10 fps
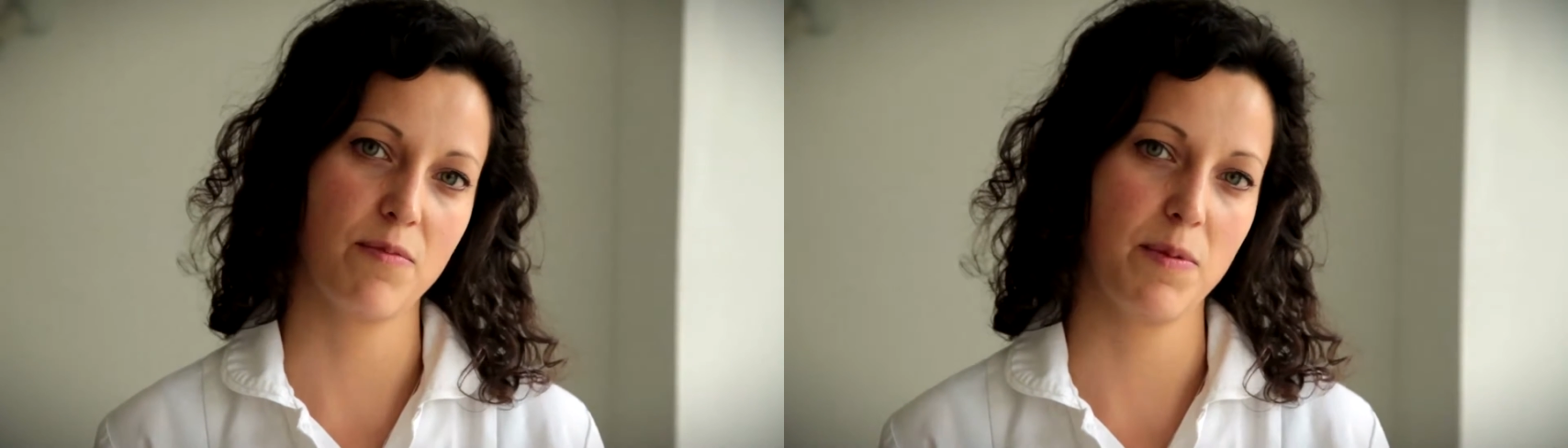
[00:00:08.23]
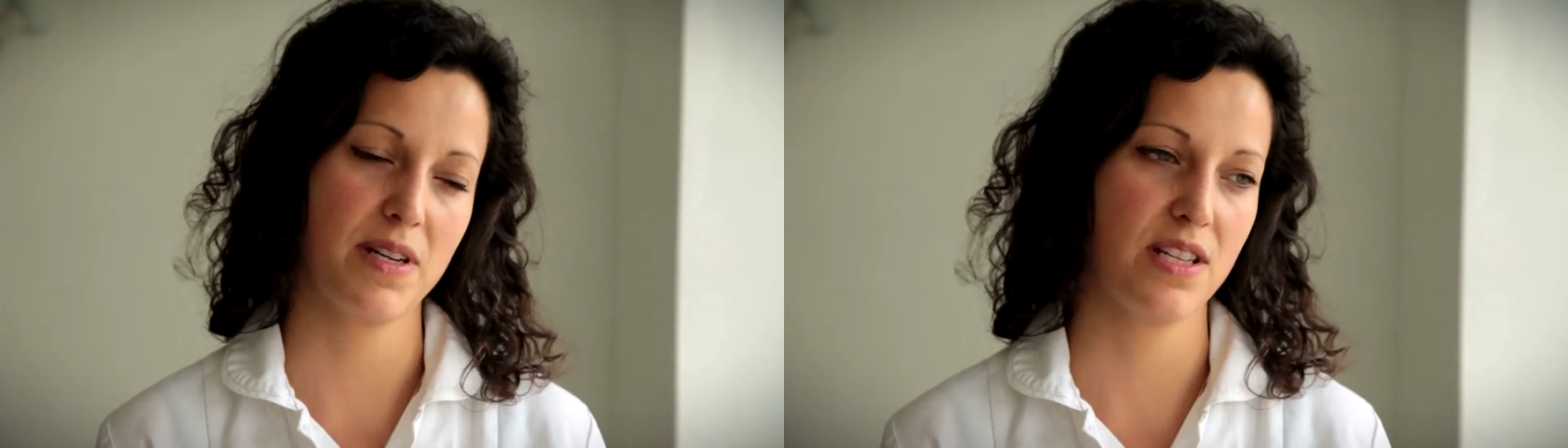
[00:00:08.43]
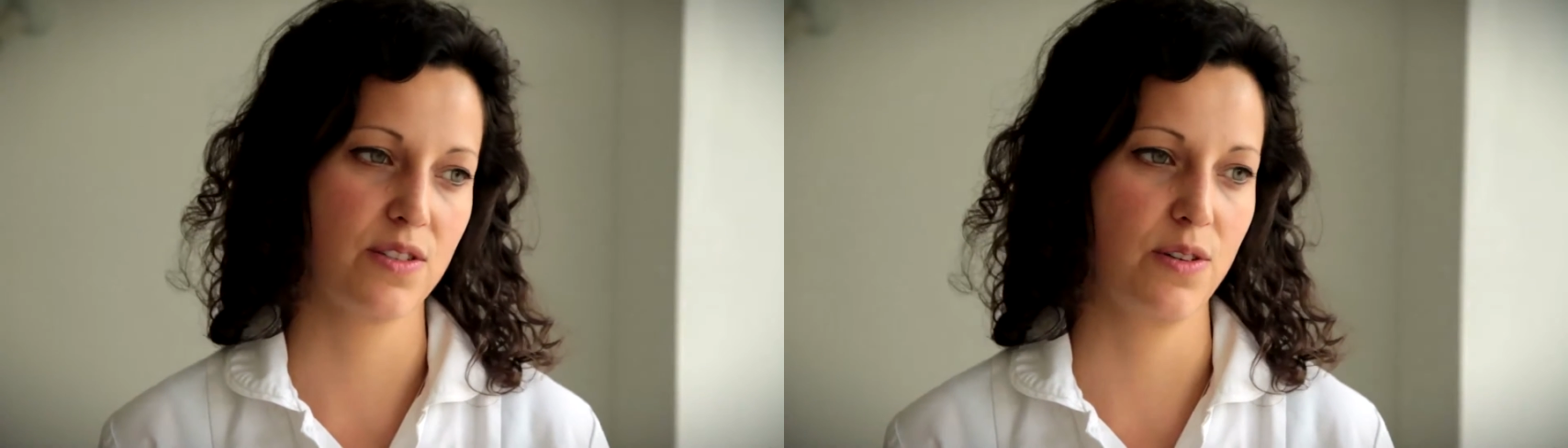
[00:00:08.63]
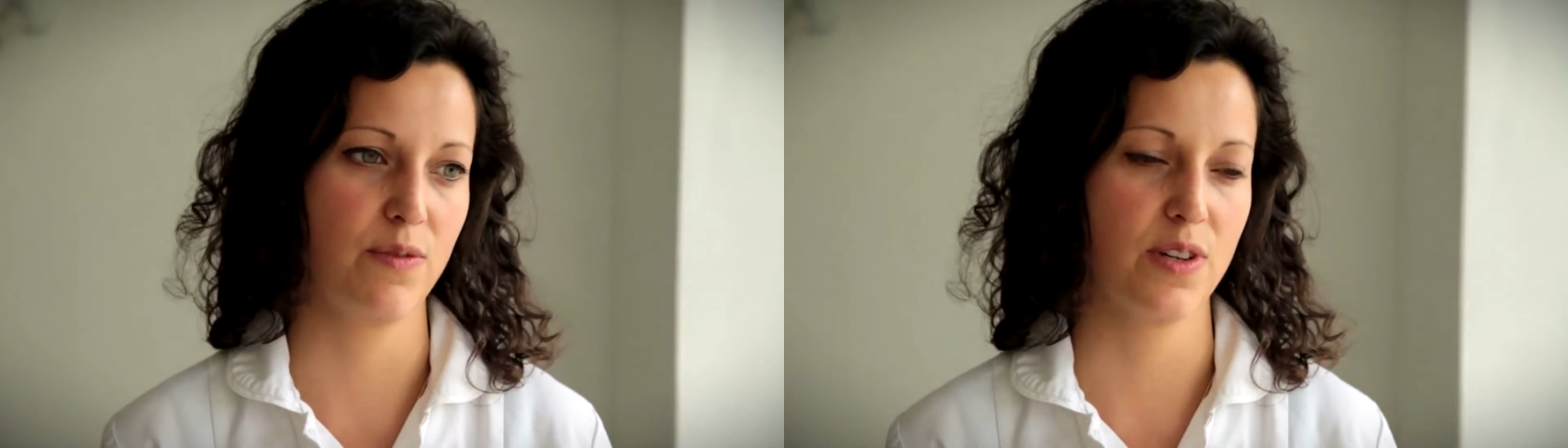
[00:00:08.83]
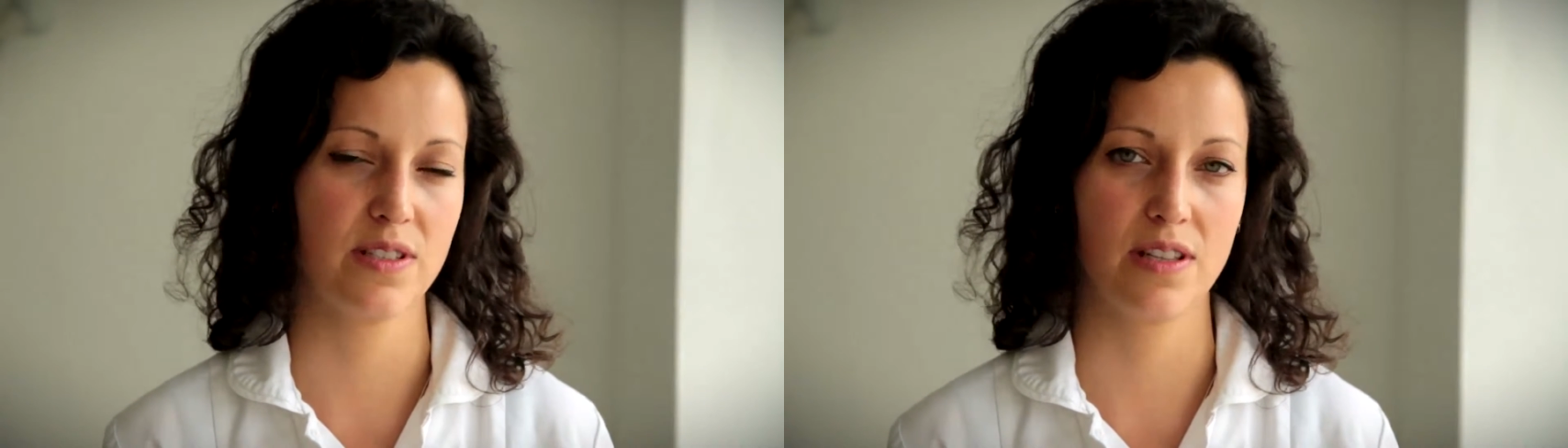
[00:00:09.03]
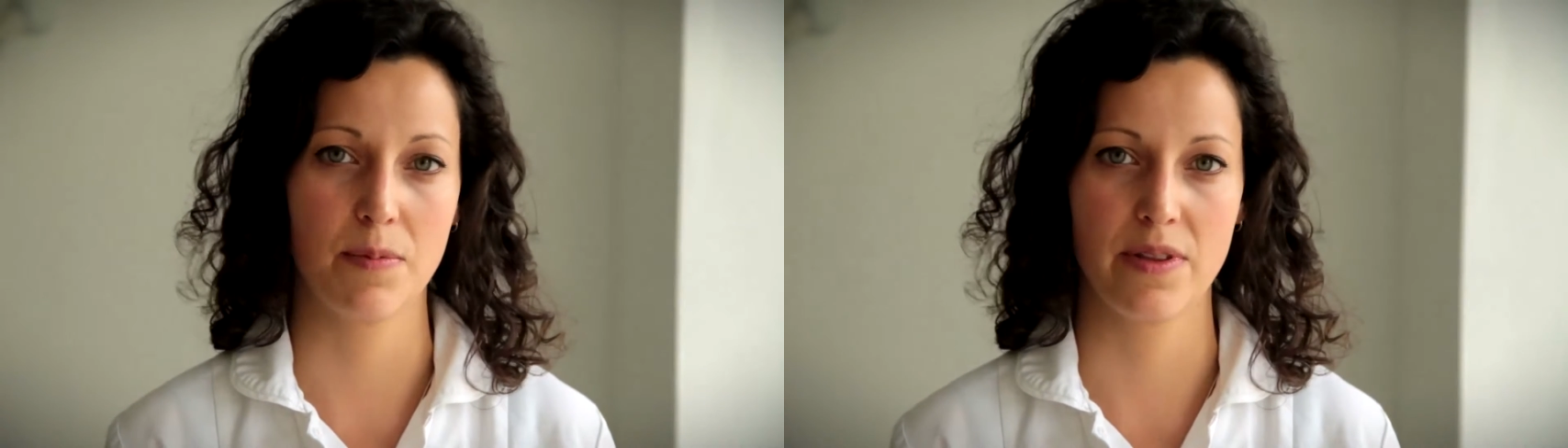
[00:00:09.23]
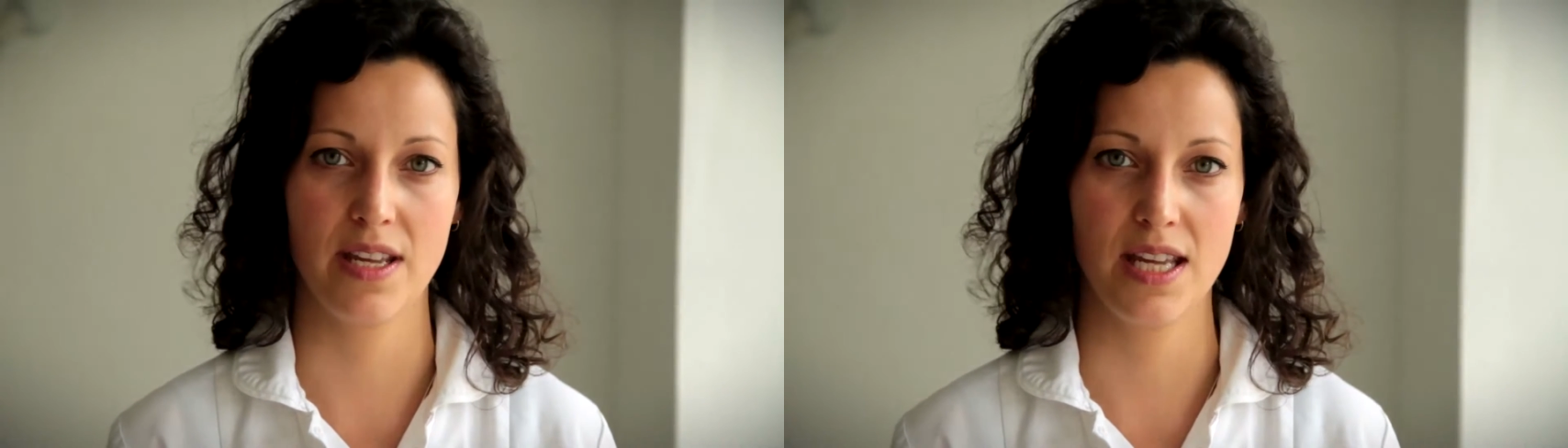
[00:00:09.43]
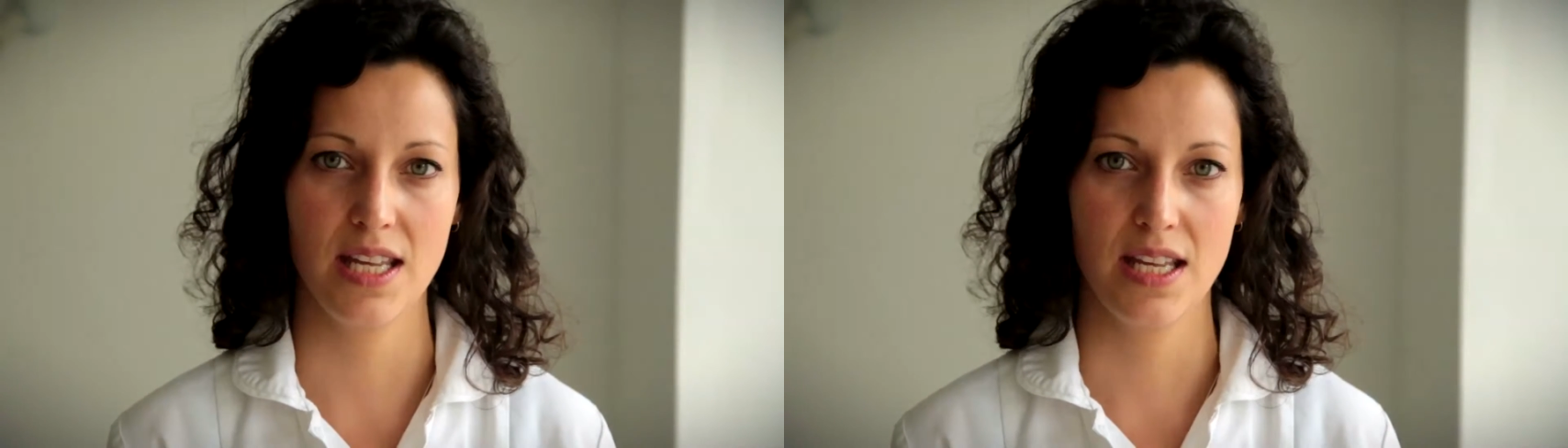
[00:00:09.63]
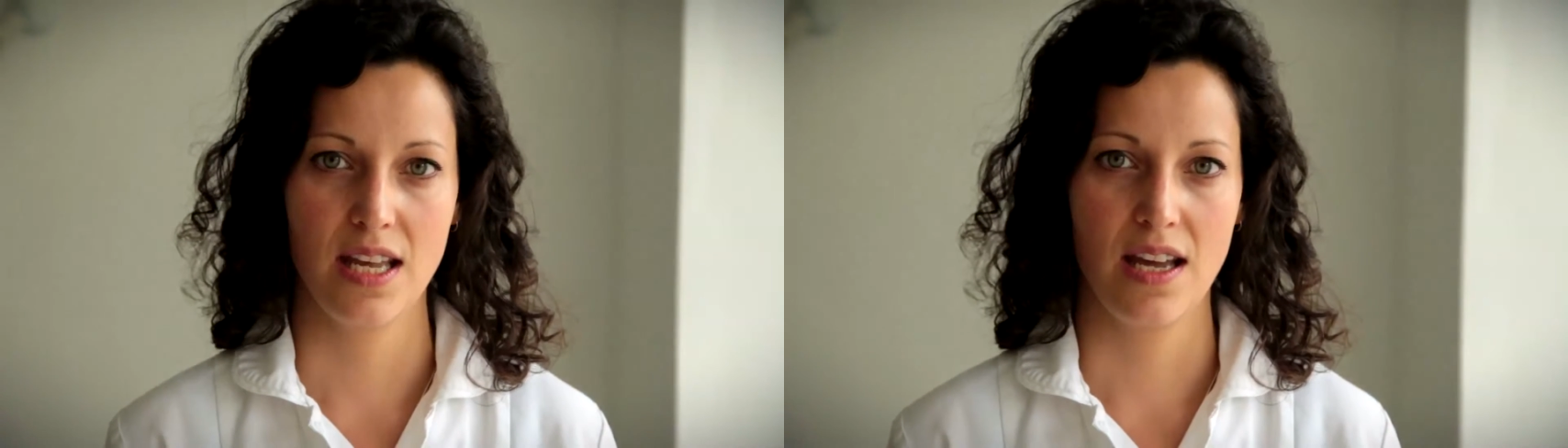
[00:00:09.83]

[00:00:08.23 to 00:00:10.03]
from the British School of Osteopathy